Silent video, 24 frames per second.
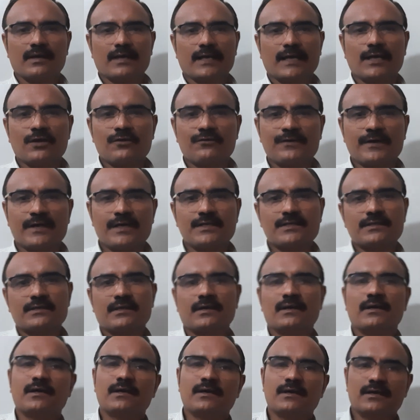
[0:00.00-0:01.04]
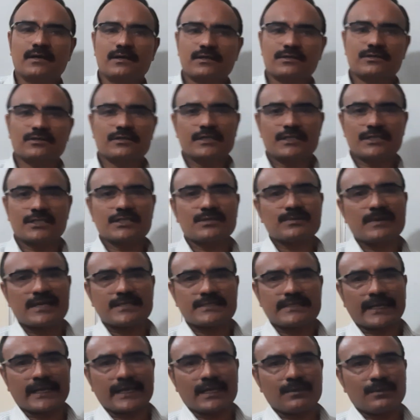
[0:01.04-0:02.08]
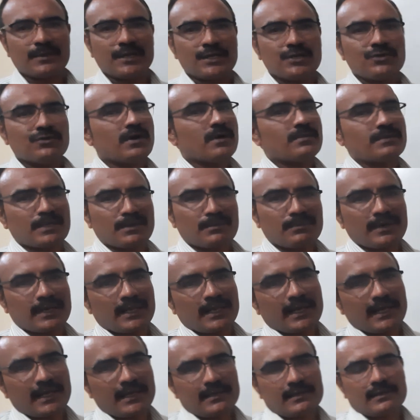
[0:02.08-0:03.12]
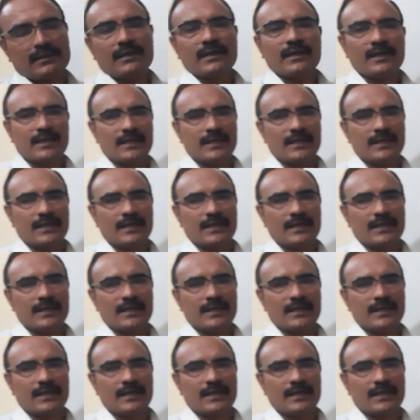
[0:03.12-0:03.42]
Hello friends, so this is my second video of number line.